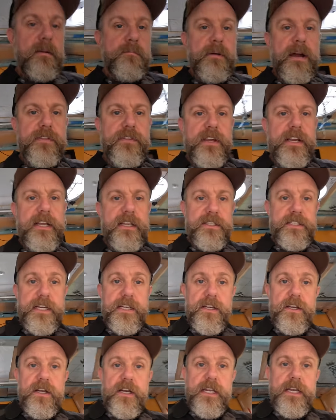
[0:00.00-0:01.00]
But I think I
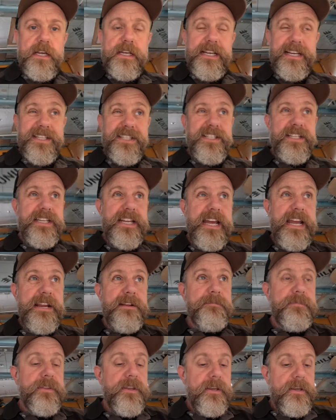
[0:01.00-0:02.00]
said earlier
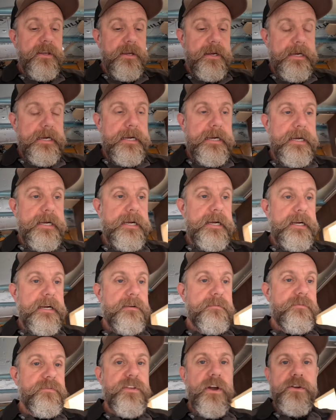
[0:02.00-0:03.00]
yesterday,
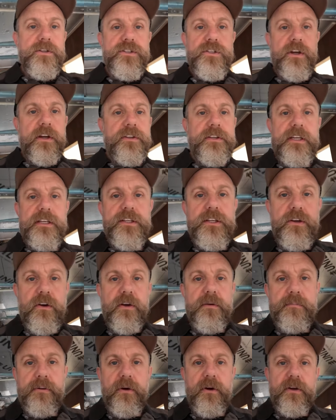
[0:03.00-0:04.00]
those sort of things are
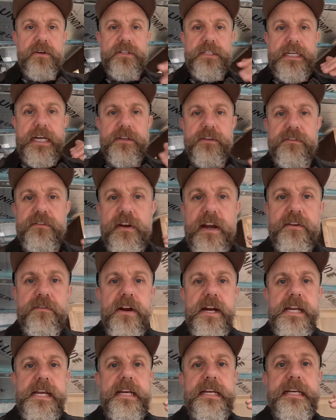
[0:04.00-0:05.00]
not important to get this van
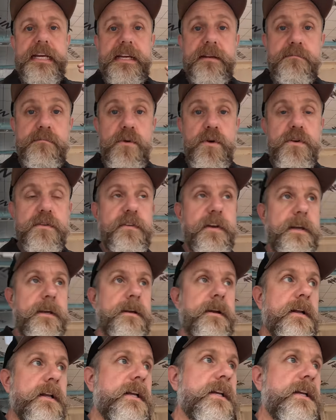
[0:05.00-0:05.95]
ready and get it moving.